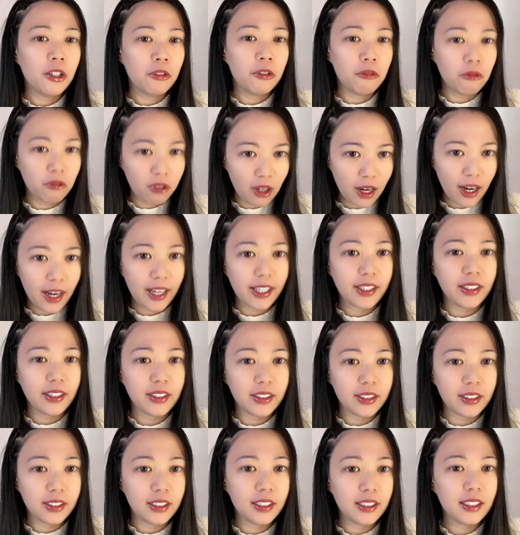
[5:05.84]
Right,
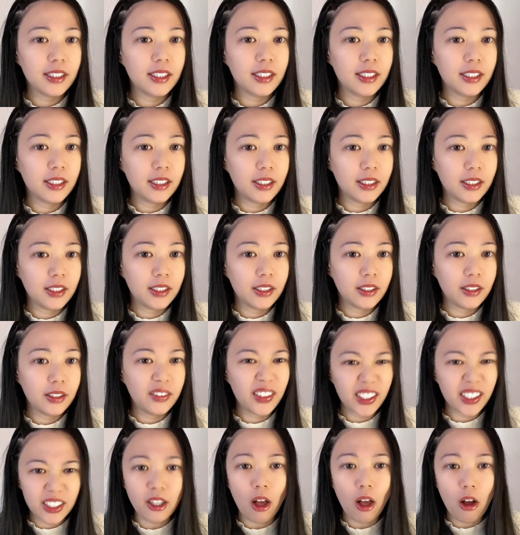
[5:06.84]

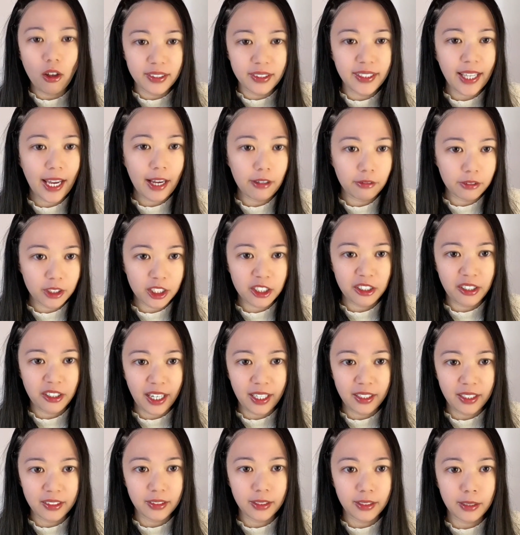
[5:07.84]
this all sounds
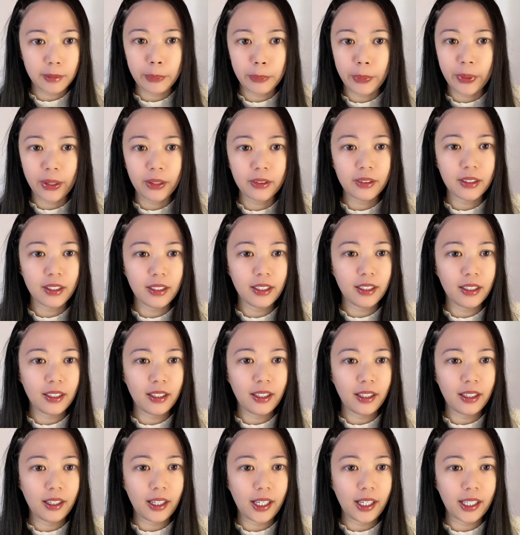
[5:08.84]
crazy, but
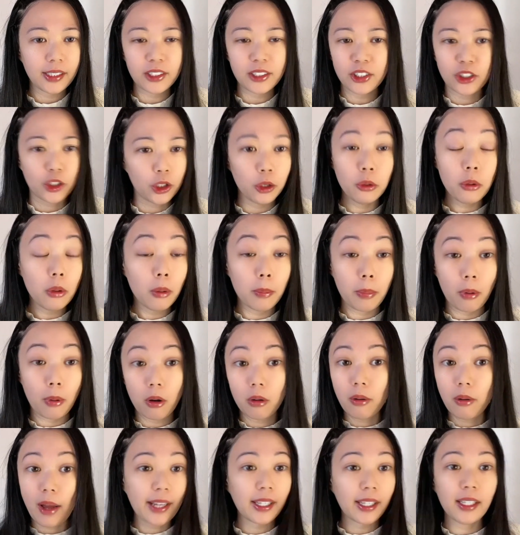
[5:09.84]
it's
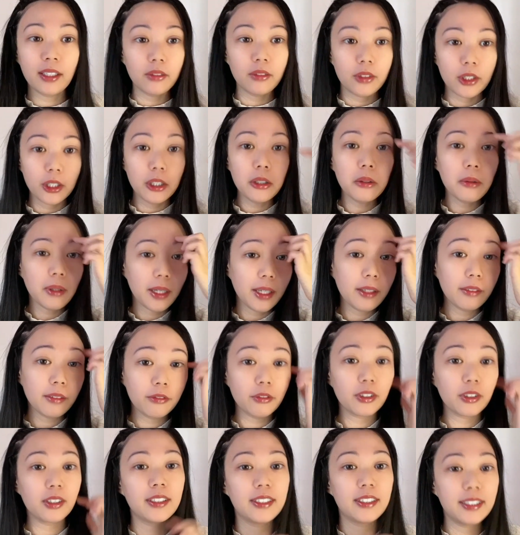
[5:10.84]
doable. I can do it
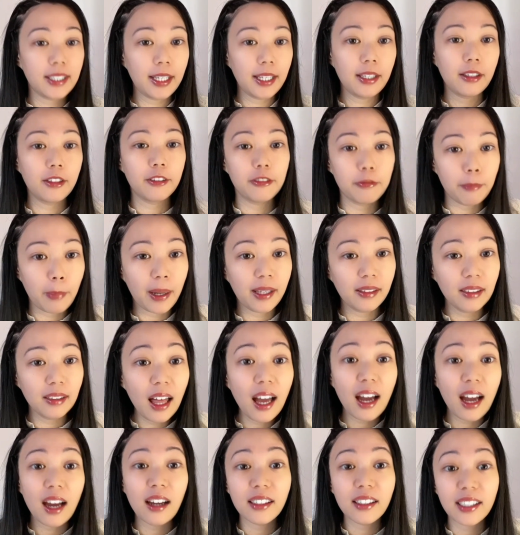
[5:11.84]
for the sake of my
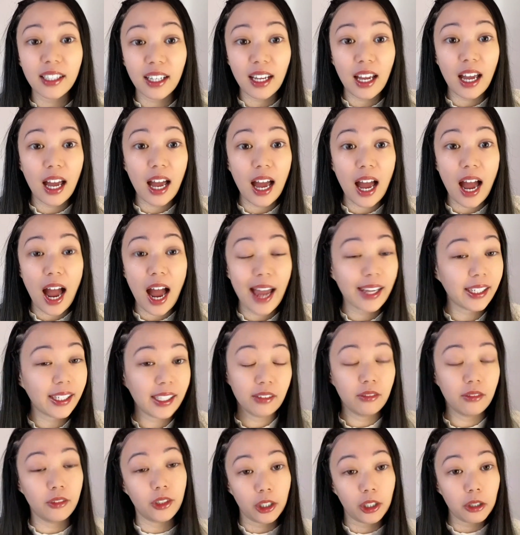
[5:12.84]
luck. I
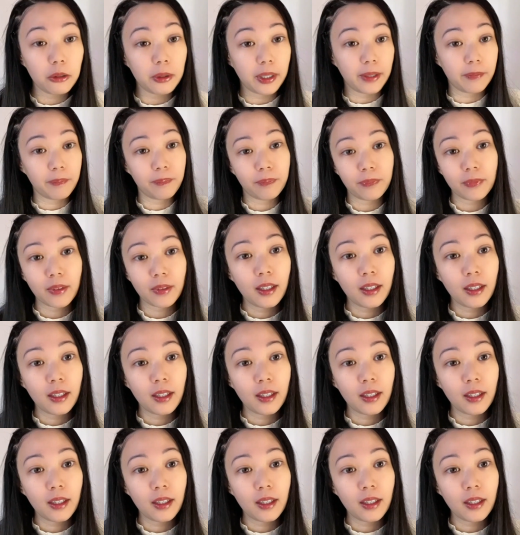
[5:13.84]
can do it.